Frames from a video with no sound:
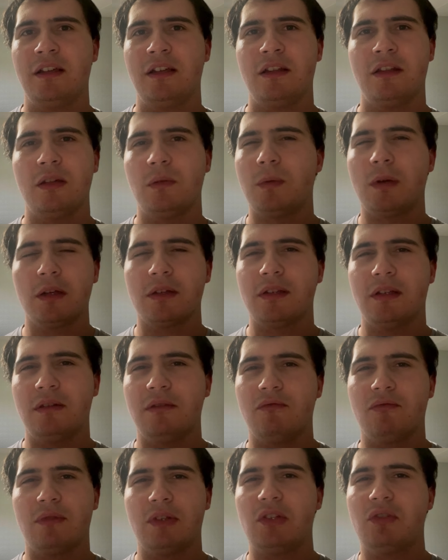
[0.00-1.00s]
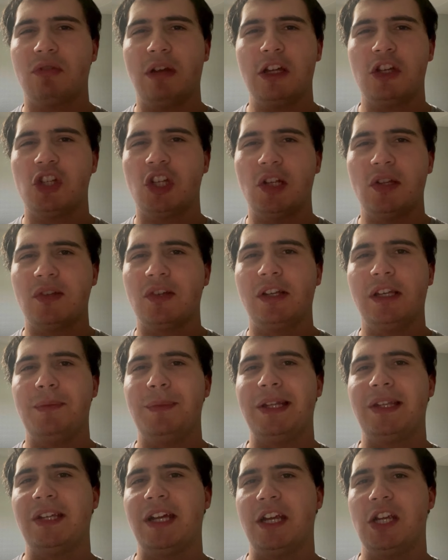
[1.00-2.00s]
There wasn't restrictions or
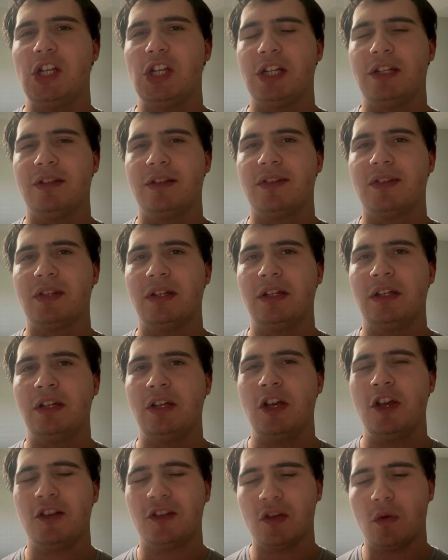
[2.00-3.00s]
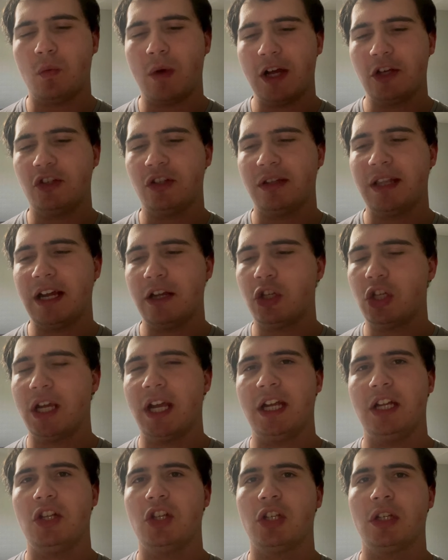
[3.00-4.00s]
limitations, so why should that
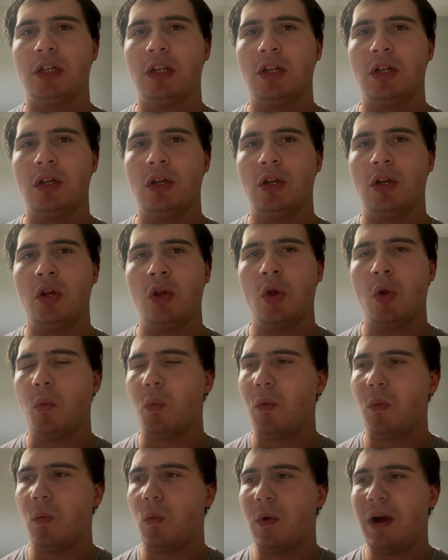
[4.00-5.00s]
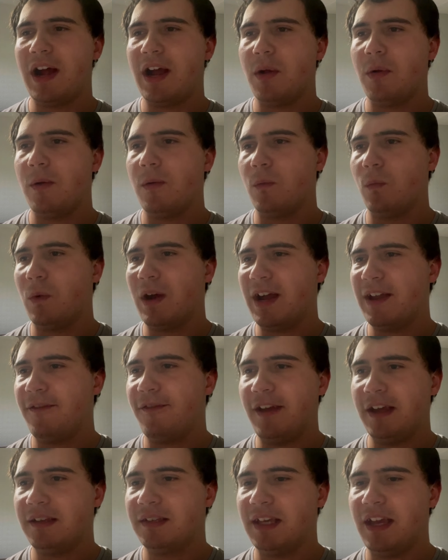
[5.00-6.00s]
change? why, why
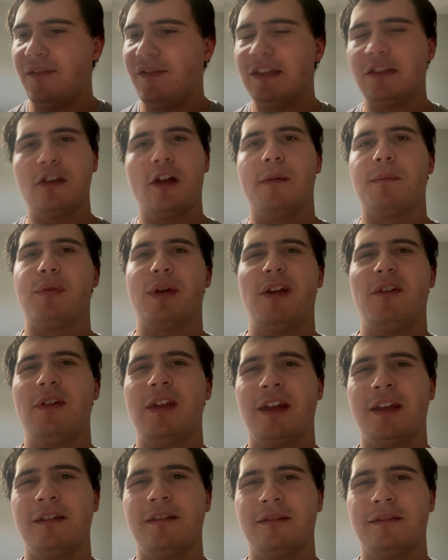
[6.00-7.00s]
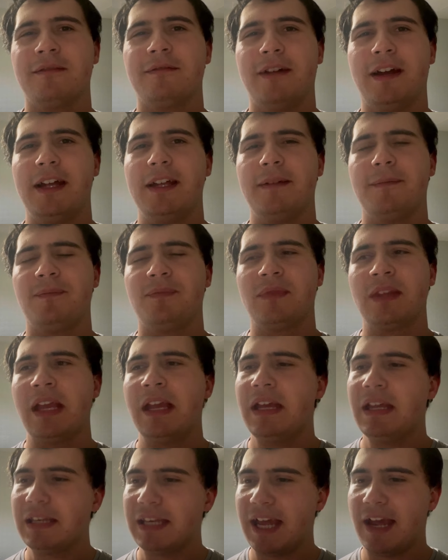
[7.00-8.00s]
fix it if it's not broken, right?
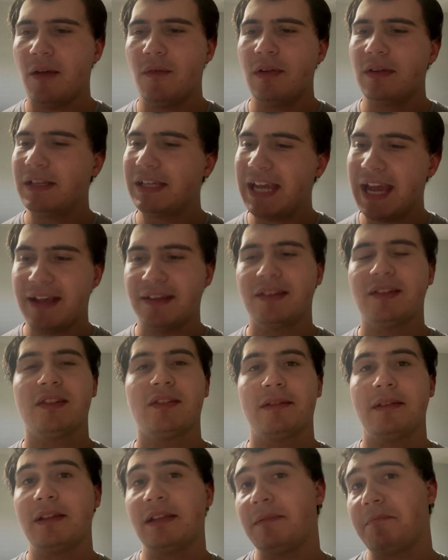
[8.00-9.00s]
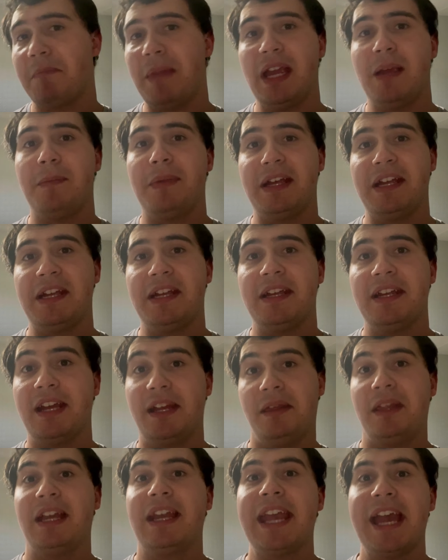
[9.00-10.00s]
Now, yes, maybe
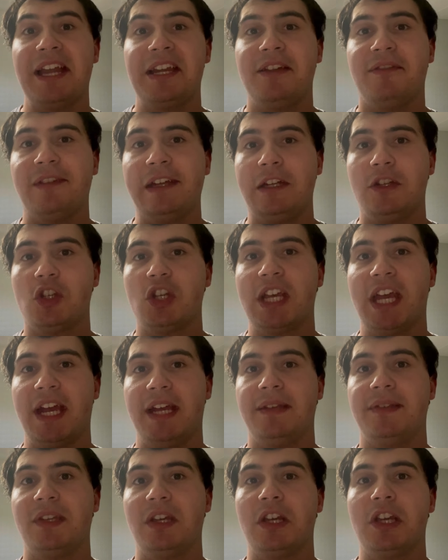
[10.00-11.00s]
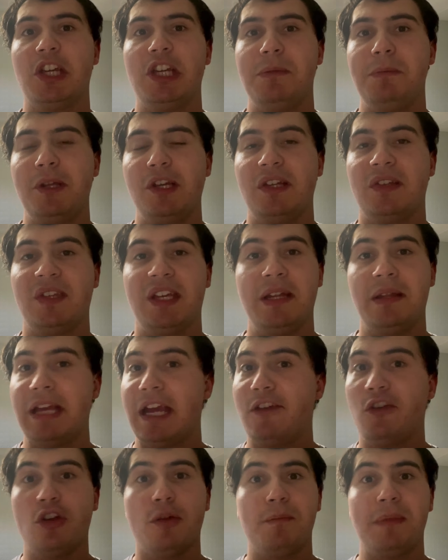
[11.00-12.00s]
in the Kenny Veach case and community, there
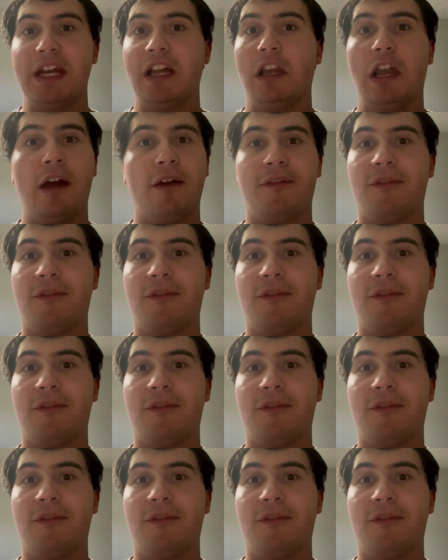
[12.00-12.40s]
could be a lot of